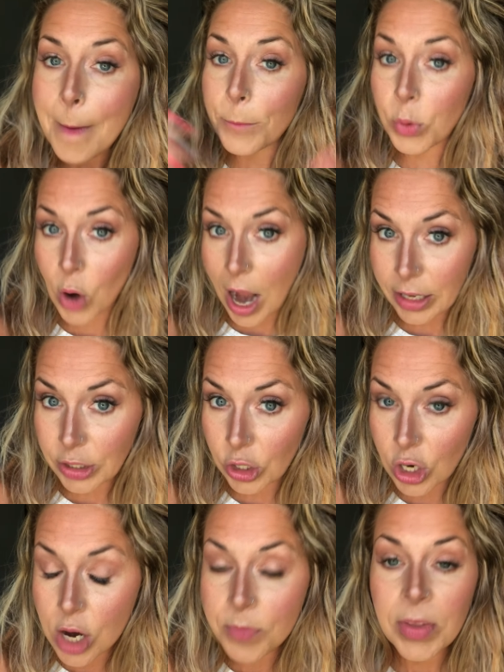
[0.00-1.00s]

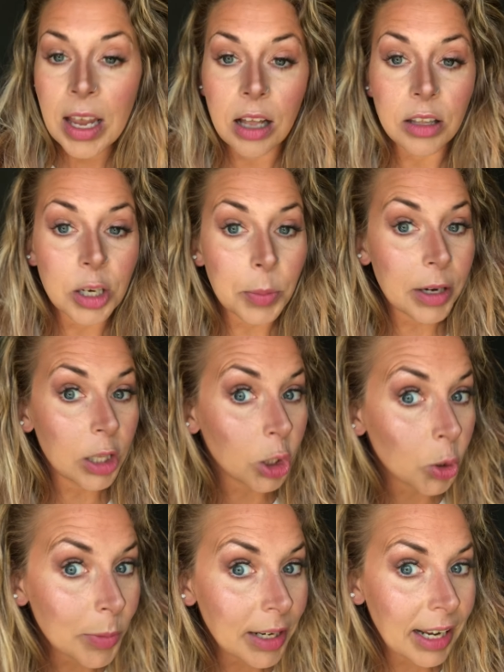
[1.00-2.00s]
bronzer, a little bit
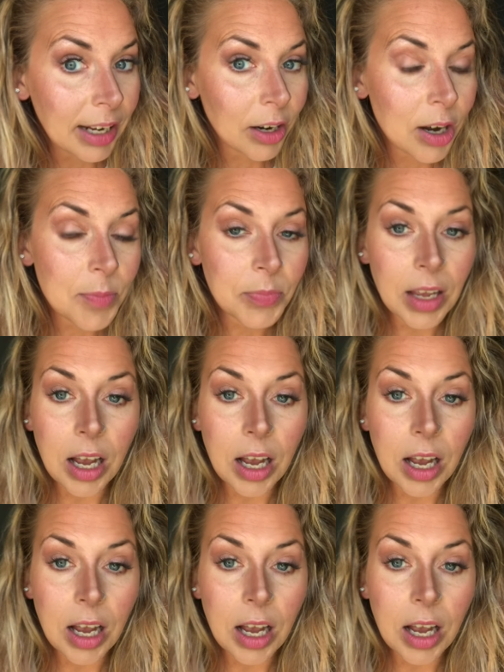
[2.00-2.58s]
illuminator,